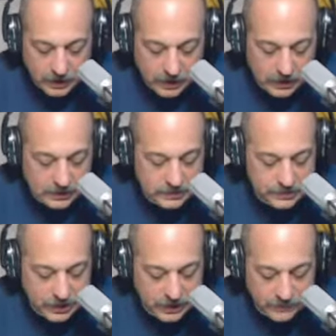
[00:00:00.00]

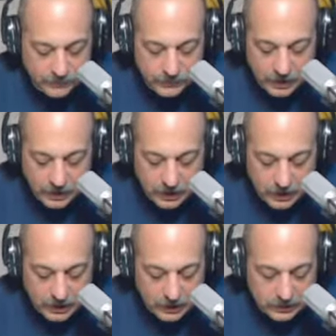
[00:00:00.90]
is
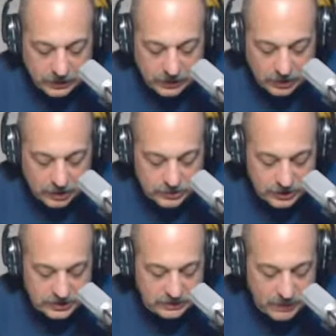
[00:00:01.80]
taking on
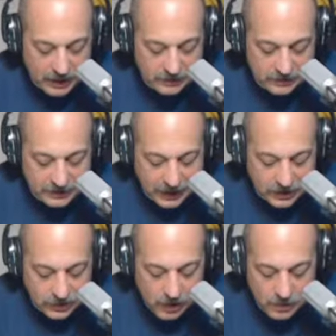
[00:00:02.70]
Jesse
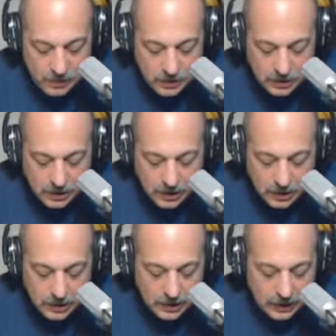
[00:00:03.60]
Magaldeño.
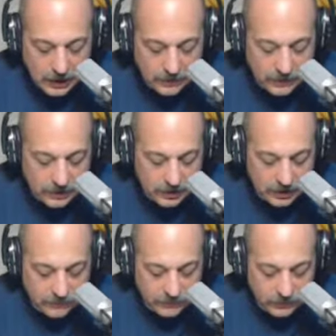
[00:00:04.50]
And
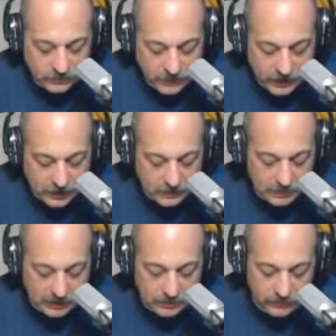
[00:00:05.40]
the first fight at a
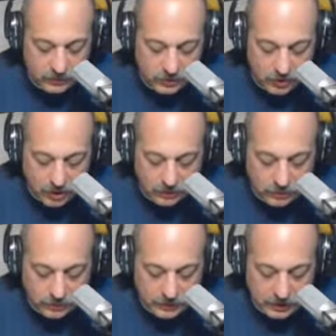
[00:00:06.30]
pay-per-view card
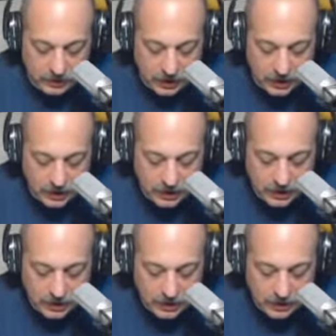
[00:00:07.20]
will be
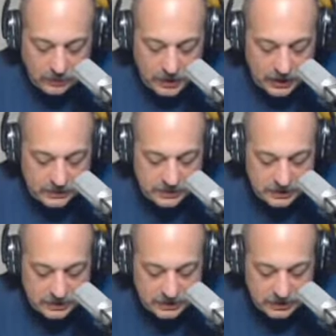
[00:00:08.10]

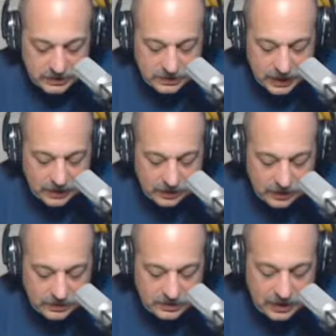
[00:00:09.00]
Emiantis
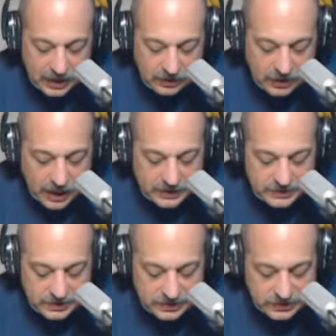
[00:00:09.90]

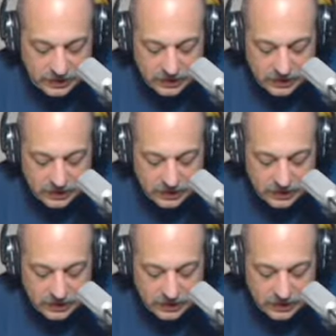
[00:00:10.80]
Stanonasis